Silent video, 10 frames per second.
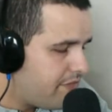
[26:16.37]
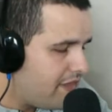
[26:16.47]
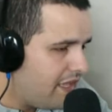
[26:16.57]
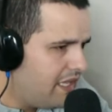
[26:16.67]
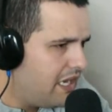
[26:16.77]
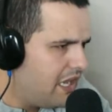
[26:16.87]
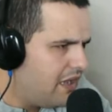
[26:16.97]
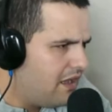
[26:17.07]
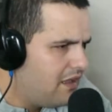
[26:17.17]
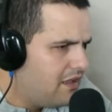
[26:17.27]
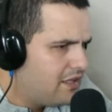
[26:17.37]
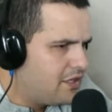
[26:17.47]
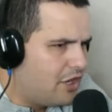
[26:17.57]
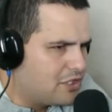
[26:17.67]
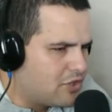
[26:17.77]
and uh
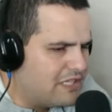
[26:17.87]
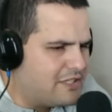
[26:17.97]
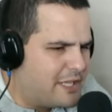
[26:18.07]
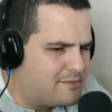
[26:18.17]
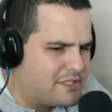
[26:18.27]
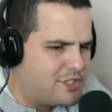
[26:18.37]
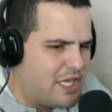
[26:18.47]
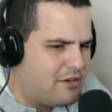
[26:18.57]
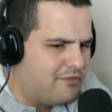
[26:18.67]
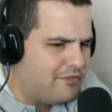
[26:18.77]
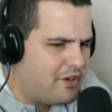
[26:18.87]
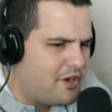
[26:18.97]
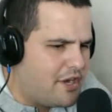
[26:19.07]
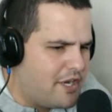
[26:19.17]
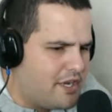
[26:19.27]
you know i tried to keep this channel
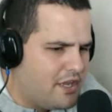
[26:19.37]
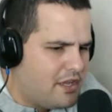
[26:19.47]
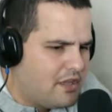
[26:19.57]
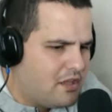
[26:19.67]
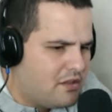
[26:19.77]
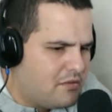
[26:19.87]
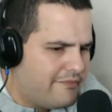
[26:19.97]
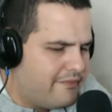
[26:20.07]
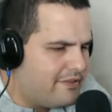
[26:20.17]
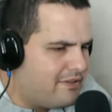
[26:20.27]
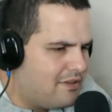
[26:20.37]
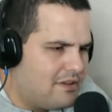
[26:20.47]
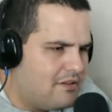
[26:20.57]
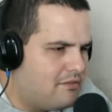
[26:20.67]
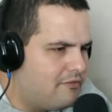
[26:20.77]
very
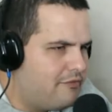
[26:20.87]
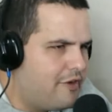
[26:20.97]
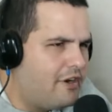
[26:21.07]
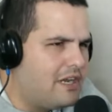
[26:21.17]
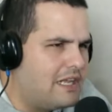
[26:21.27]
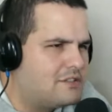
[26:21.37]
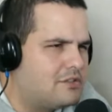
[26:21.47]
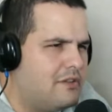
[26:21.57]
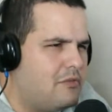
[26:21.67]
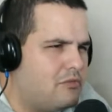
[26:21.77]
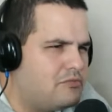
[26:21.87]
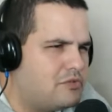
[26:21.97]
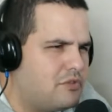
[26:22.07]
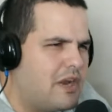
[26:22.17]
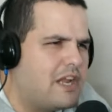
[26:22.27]
very like to the
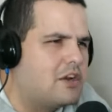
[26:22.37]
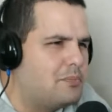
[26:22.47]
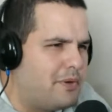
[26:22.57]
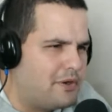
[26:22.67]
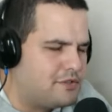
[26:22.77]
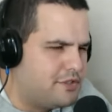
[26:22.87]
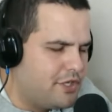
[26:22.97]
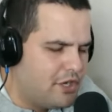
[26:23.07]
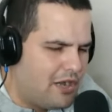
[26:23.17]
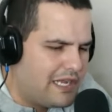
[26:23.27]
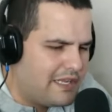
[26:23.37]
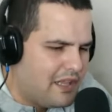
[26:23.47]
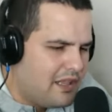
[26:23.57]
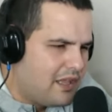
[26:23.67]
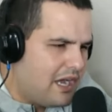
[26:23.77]
to the regular person you know i
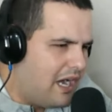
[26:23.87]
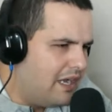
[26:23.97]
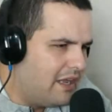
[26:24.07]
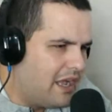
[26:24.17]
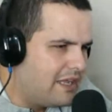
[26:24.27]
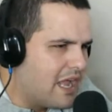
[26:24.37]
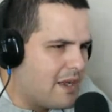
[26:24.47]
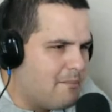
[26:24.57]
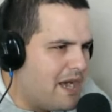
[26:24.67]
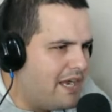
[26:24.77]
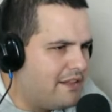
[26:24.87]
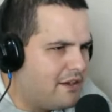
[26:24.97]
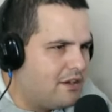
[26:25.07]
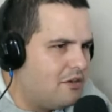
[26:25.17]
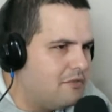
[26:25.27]
i i got a
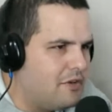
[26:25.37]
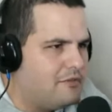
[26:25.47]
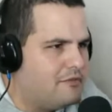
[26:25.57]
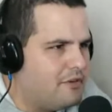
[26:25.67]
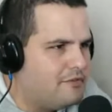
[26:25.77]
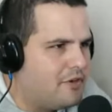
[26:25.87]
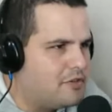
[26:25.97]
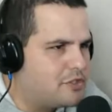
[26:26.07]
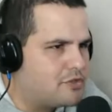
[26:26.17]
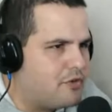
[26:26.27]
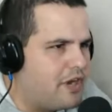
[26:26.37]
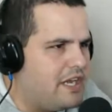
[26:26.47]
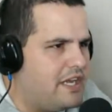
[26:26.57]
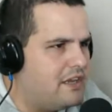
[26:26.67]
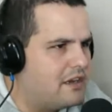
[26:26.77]
binder of of, of, of
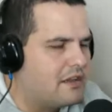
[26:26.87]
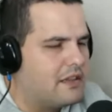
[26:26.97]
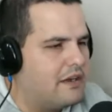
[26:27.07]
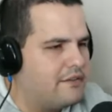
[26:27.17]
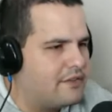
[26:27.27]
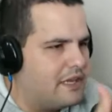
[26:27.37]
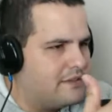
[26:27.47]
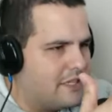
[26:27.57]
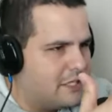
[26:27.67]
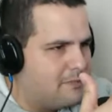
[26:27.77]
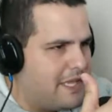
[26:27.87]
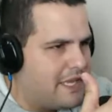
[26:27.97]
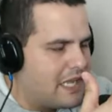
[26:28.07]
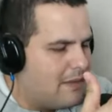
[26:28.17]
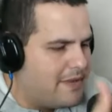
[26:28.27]
training that is like this
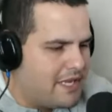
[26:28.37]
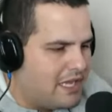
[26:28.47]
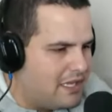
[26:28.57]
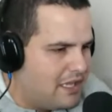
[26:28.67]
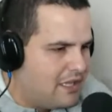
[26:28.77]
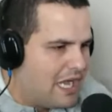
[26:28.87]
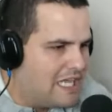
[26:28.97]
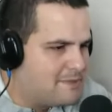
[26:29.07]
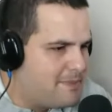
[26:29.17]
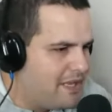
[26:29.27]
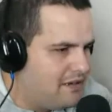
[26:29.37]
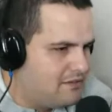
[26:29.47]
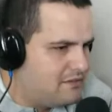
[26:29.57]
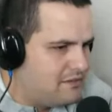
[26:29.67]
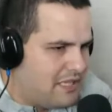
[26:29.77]
big i mean i i
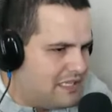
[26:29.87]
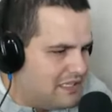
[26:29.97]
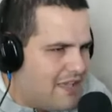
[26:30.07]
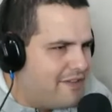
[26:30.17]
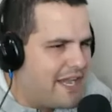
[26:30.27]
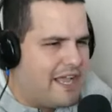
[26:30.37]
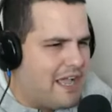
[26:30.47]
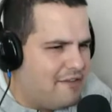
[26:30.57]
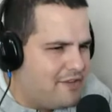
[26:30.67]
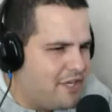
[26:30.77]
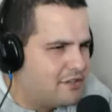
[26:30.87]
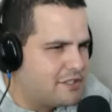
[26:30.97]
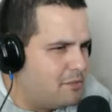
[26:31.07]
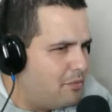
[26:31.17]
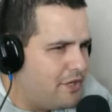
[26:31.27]
spent 11 and a half years
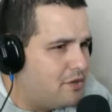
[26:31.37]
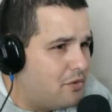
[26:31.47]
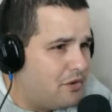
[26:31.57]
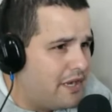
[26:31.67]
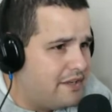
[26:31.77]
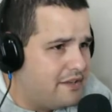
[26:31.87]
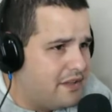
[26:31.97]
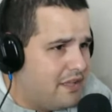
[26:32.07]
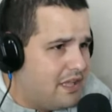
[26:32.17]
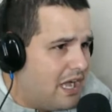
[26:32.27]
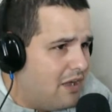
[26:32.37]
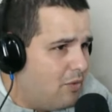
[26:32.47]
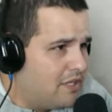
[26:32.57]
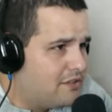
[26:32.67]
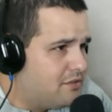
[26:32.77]
in the marine corps i i
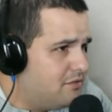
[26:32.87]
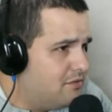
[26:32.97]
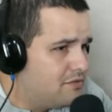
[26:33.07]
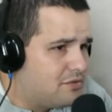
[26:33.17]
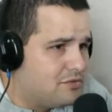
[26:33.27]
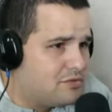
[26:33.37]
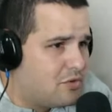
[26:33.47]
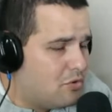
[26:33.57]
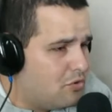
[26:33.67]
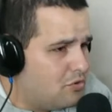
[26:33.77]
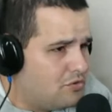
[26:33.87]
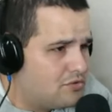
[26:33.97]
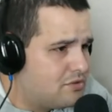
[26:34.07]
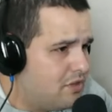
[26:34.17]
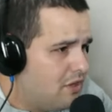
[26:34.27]
went to to
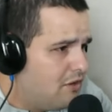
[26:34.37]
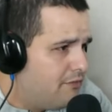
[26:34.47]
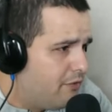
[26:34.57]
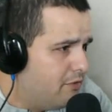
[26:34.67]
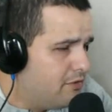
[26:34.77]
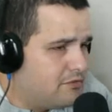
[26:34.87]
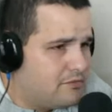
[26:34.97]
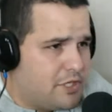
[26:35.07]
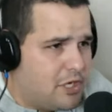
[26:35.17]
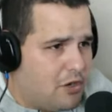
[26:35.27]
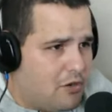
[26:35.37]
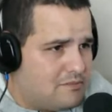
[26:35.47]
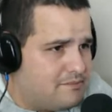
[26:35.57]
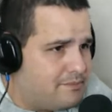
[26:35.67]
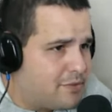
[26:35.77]
schools from you
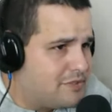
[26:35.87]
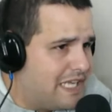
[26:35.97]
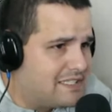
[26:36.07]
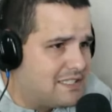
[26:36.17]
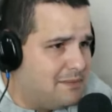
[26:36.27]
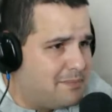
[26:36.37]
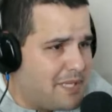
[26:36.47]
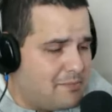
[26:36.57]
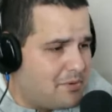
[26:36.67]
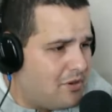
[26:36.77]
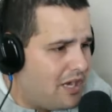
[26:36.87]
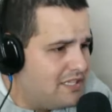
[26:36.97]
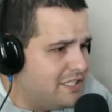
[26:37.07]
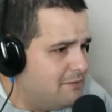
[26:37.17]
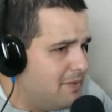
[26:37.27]
know protecting people i
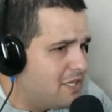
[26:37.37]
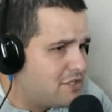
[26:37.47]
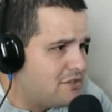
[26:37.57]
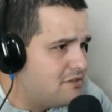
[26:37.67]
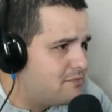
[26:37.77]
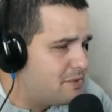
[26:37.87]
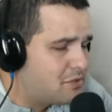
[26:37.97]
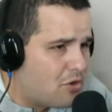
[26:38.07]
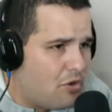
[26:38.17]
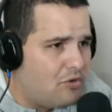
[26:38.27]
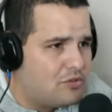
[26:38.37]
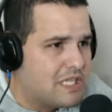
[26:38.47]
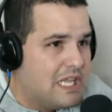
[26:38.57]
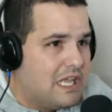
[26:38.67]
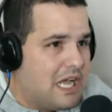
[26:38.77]
did missions
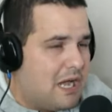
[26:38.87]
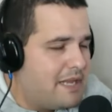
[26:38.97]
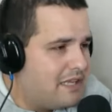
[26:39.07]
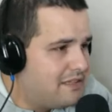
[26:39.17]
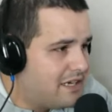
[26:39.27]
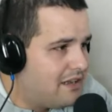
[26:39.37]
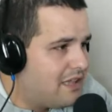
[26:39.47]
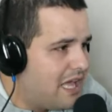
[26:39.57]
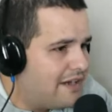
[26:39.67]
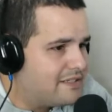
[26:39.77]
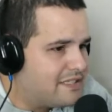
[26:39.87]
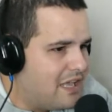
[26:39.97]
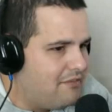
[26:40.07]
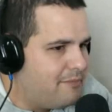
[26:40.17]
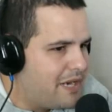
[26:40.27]
patrols i mean i did a lot of
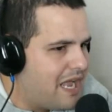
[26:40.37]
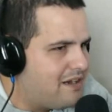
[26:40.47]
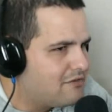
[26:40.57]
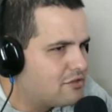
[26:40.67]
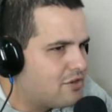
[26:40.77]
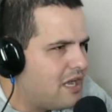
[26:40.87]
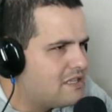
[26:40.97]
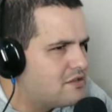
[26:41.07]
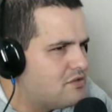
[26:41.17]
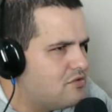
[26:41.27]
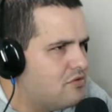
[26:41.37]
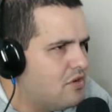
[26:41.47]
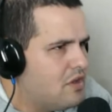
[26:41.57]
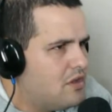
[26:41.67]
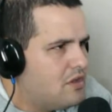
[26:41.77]
stuff but i don't try to
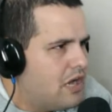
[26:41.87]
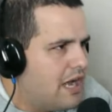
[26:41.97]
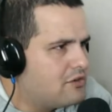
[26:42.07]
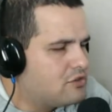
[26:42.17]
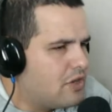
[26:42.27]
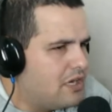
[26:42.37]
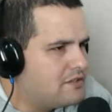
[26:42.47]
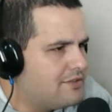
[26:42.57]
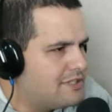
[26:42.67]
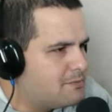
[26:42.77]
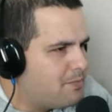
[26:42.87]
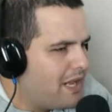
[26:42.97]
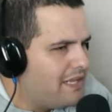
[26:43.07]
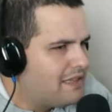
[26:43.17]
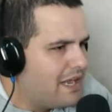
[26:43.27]
i don't try to
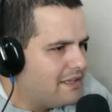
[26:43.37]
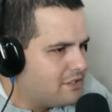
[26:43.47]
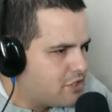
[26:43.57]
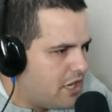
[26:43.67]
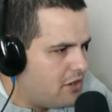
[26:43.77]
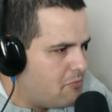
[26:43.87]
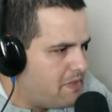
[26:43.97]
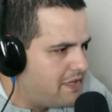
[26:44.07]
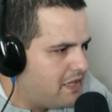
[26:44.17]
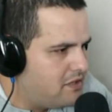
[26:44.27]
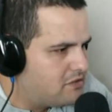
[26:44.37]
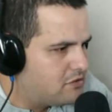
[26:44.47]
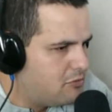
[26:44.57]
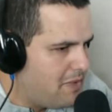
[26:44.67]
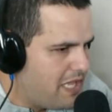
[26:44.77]
display that in the channel because
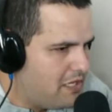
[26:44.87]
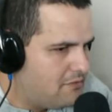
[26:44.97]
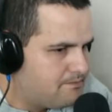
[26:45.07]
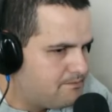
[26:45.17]
to me